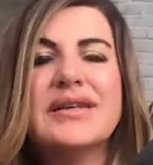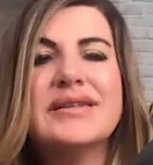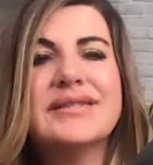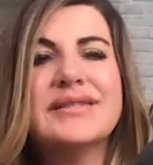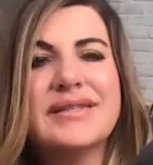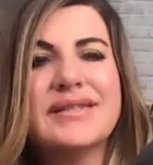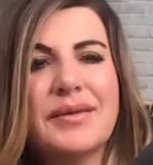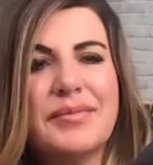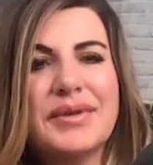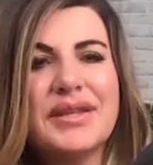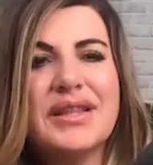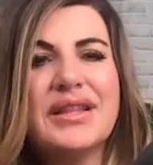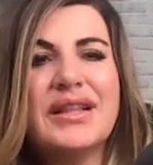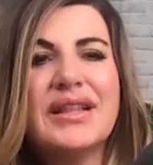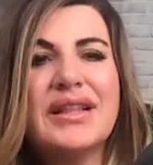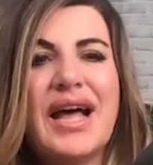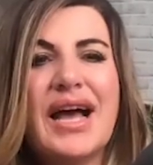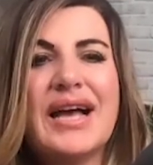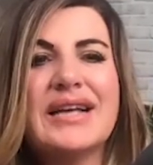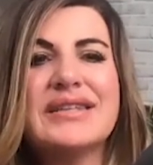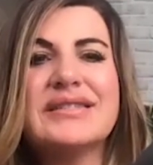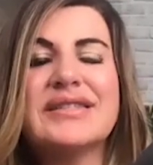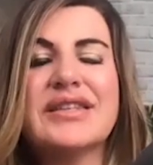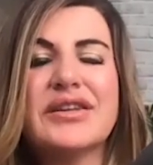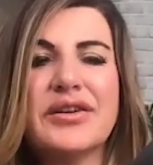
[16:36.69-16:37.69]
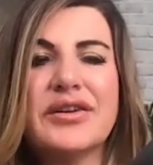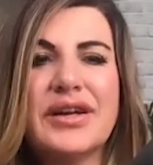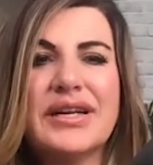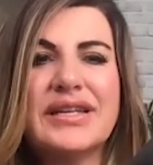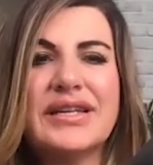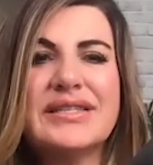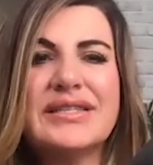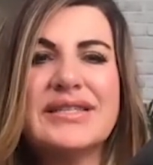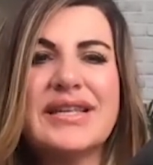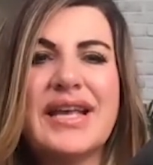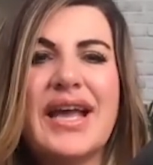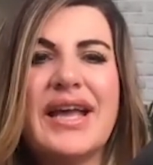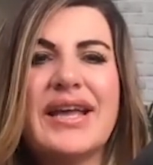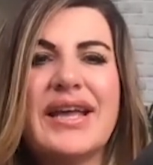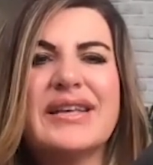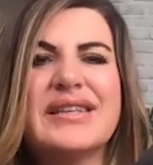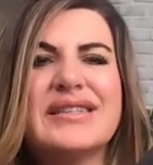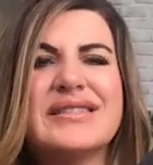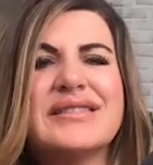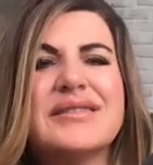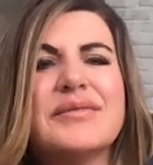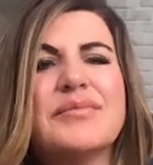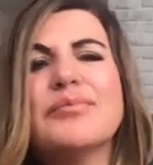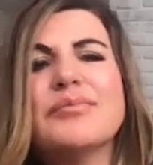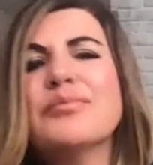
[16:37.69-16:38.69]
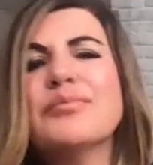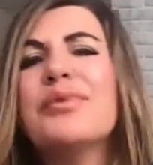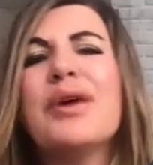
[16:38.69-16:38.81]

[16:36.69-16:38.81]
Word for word: Some of the lies they're going to say is